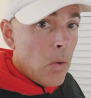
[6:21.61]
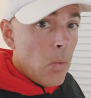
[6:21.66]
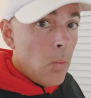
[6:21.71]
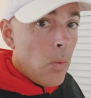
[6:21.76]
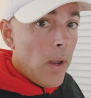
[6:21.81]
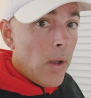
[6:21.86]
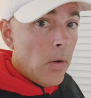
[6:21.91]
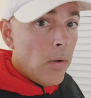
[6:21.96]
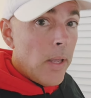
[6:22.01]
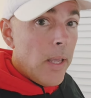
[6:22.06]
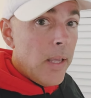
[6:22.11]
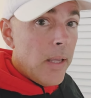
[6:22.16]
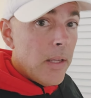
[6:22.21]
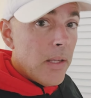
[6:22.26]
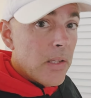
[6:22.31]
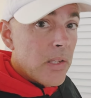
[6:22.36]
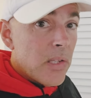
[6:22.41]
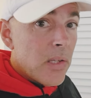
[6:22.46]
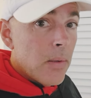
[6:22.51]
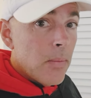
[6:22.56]
Will
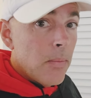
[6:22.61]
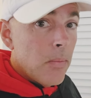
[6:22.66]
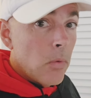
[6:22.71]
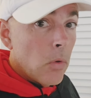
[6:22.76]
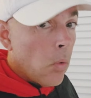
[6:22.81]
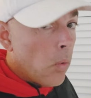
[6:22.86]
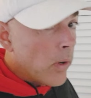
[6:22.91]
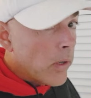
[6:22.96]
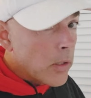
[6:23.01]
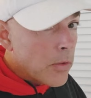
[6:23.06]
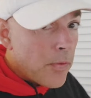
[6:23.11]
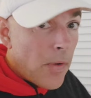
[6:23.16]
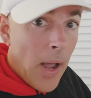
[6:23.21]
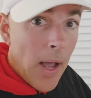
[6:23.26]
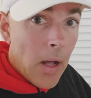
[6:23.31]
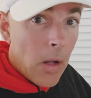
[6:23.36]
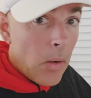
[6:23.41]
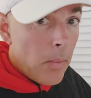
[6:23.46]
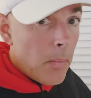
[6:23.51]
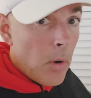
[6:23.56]
his lawyers
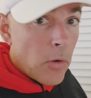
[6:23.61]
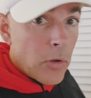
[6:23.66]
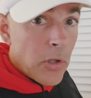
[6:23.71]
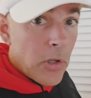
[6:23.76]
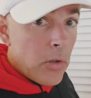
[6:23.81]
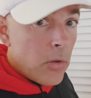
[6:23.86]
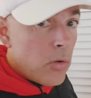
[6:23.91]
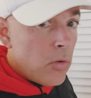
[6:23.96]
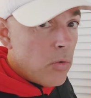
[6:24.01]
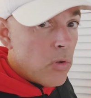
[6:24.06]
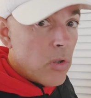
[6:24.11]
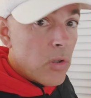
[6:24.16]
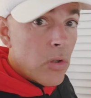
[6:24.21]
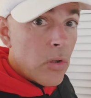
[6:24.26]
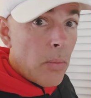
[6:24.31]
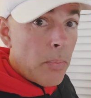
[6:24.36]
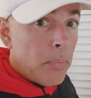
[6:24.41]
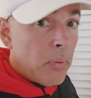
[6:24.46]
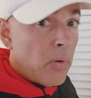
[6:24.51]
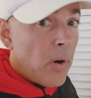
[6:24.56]
file a motion to
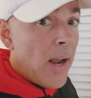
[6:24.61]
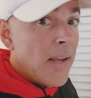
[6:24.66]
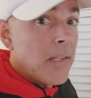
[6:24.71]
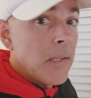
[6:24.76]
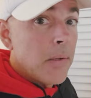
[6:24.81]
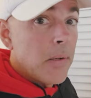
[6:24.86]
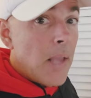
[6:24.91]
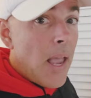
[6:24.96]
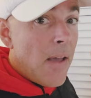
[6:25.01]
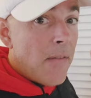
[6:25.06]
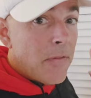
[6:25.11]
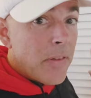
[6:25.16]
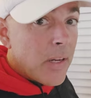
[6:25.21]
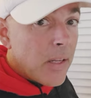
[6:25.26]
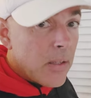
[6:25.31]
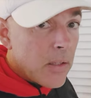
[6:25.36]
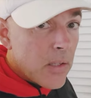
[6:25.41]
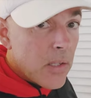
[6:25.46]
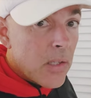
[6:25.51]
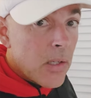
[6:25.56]
suppress
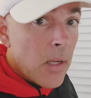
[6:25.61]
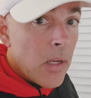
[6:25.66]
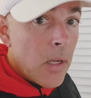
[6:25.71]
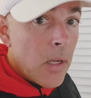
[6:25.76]
evidence,